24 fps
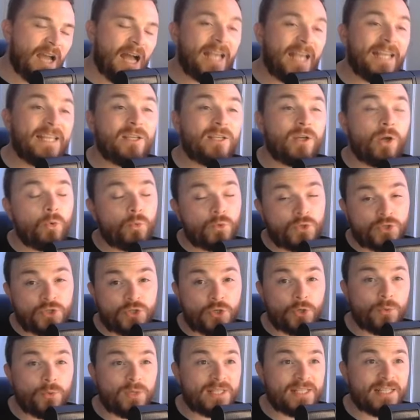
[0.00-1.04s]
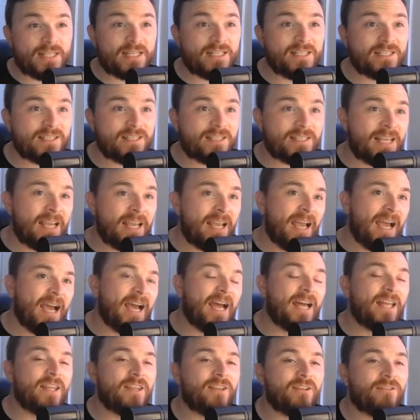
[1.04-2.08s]
8 goals, 2 assists
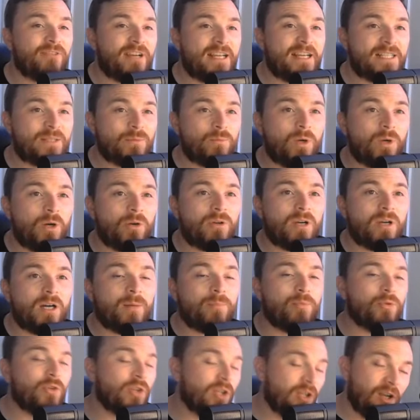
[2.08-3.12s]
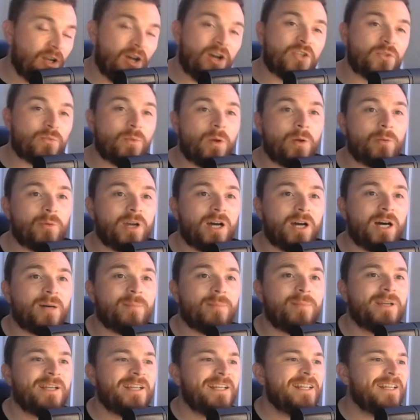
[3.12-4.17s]
at the recent World Cup or the last World
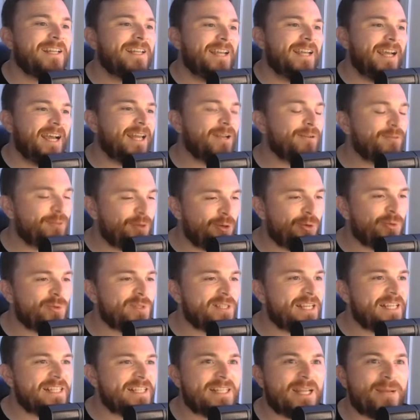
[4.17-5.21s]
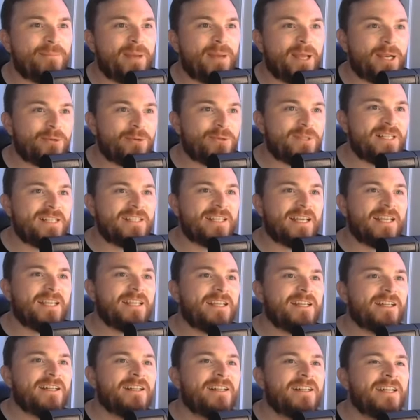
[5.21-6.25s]
Cup. And of course, is their penalty
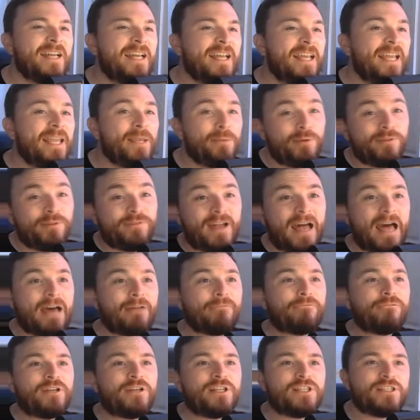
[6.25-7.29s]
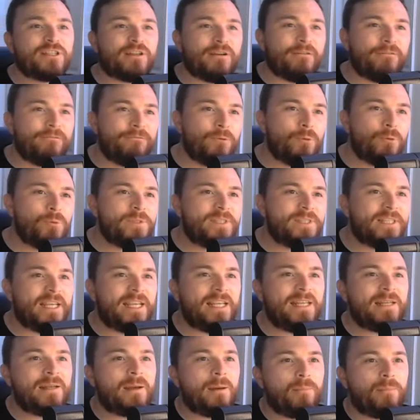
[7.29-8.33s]
taker. He would have averaged
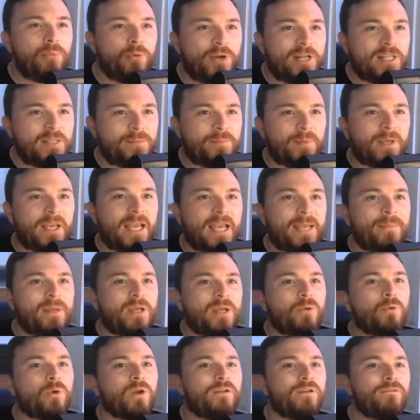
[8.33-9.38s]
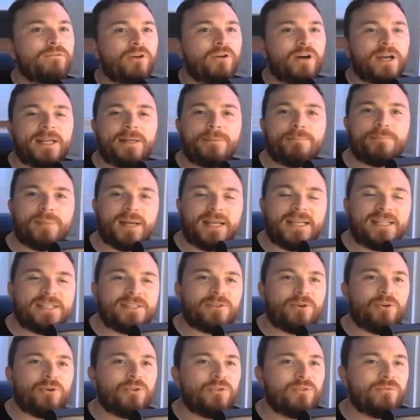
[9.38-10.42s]
14 points per game in qualifying
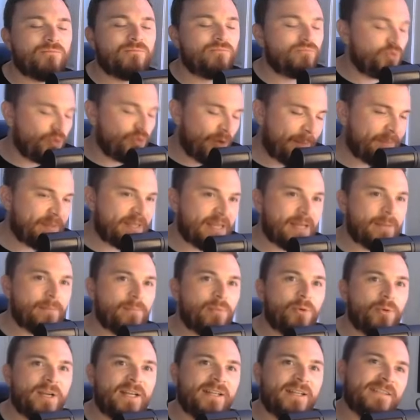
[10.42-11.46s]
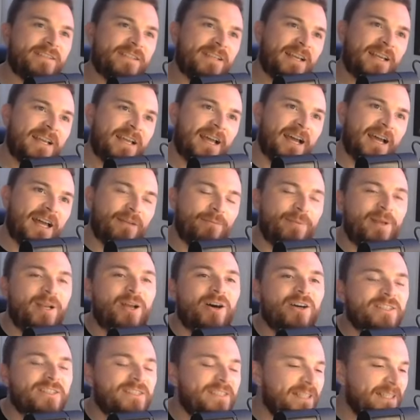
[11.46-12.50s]
based on Dream Team points. And I've been
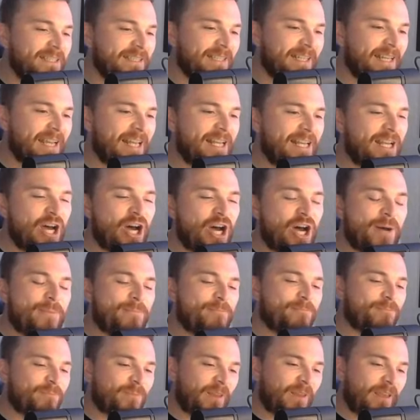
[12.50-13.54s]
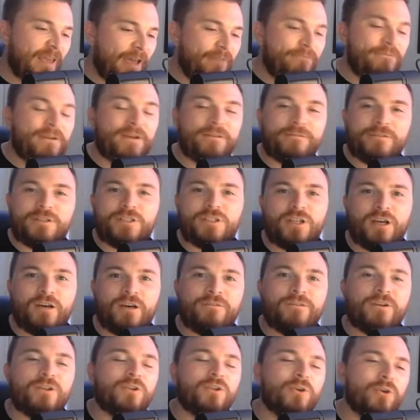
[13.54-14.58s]
asked this again,
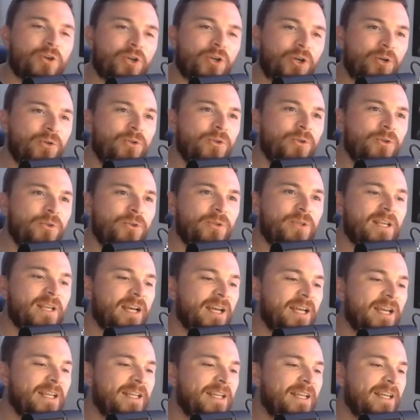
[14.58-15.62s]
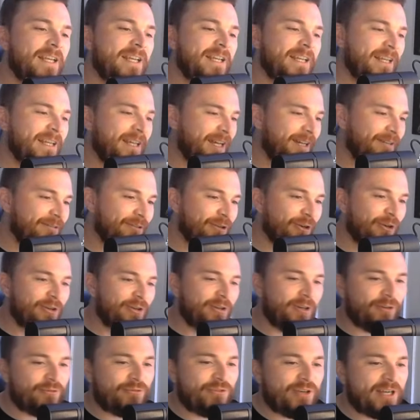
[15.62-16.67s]
ffstuff.co.uk. I've got
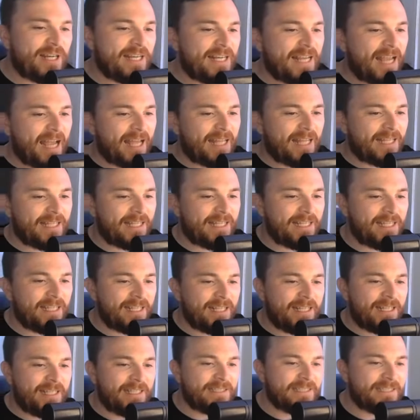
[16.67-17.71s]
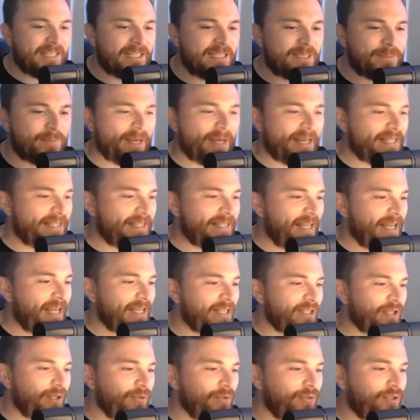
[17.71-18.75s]
a really handy database there.
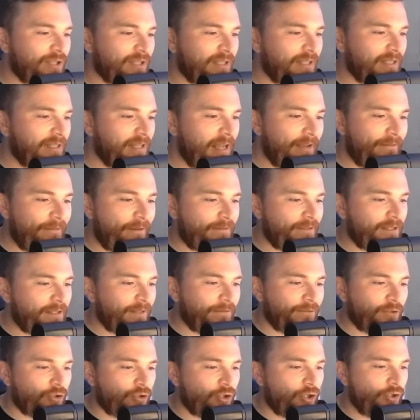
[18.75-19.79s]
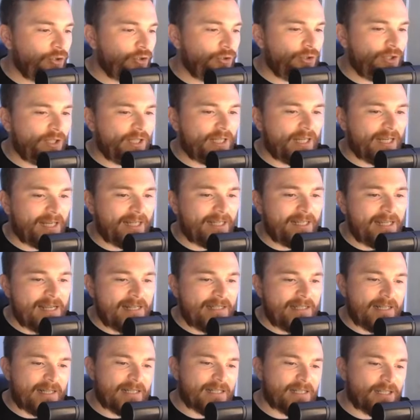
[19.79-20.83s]
So just ffstuff.co.uk.
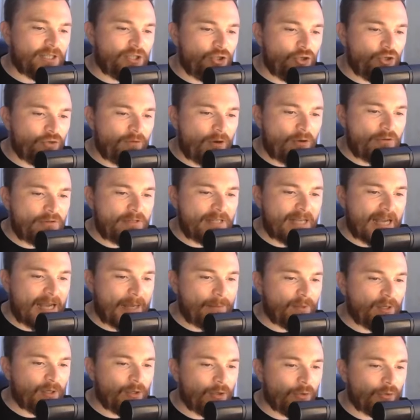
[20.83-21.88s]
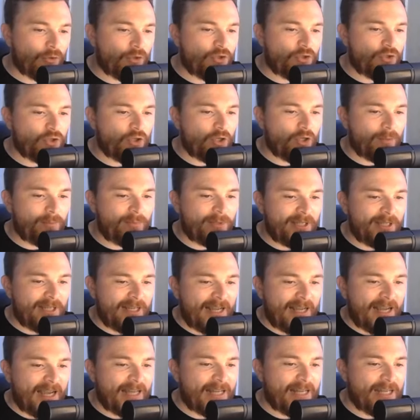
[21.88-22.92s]
There's a Euros tab along the top
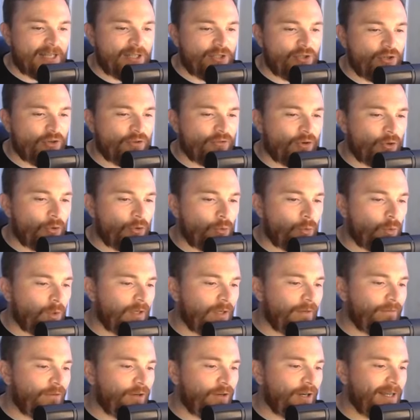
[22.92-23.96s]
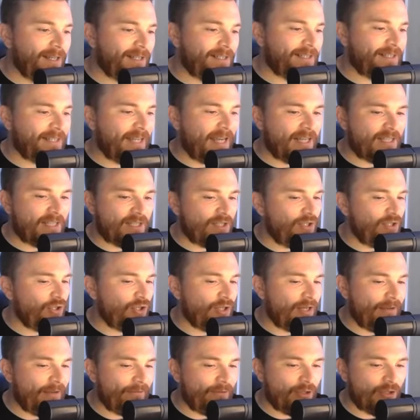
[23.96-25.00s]
and then Euro qualifier stats. And you
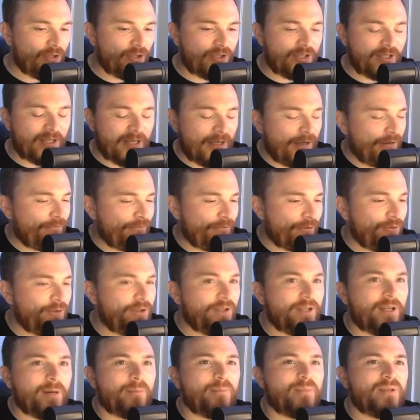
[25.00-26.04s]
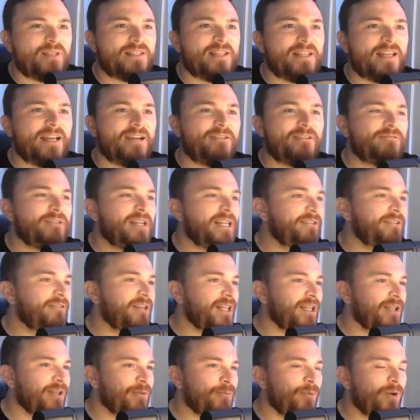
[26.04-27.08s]
can have a look through the numbers there. Really,
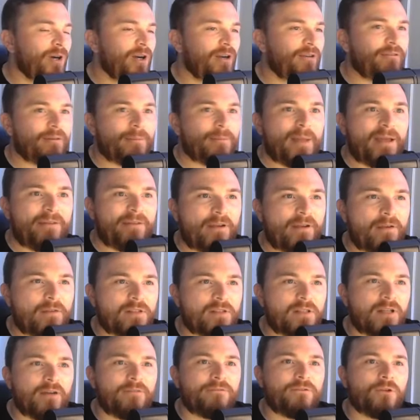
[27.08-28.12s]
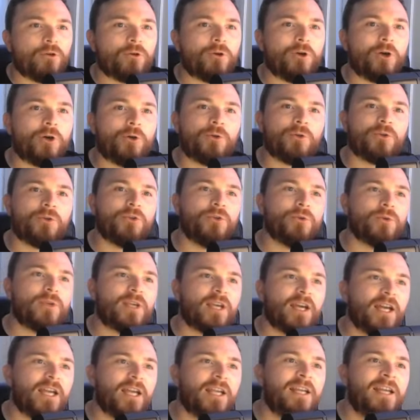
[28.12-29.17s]
really good work from
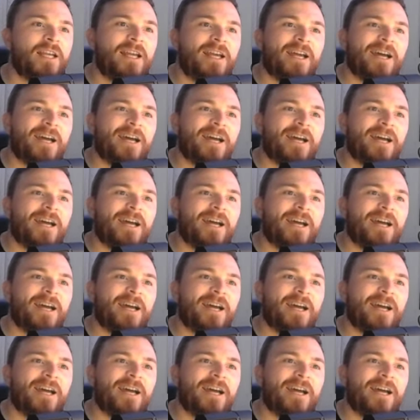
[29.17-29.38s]
ffstuff.co.uk.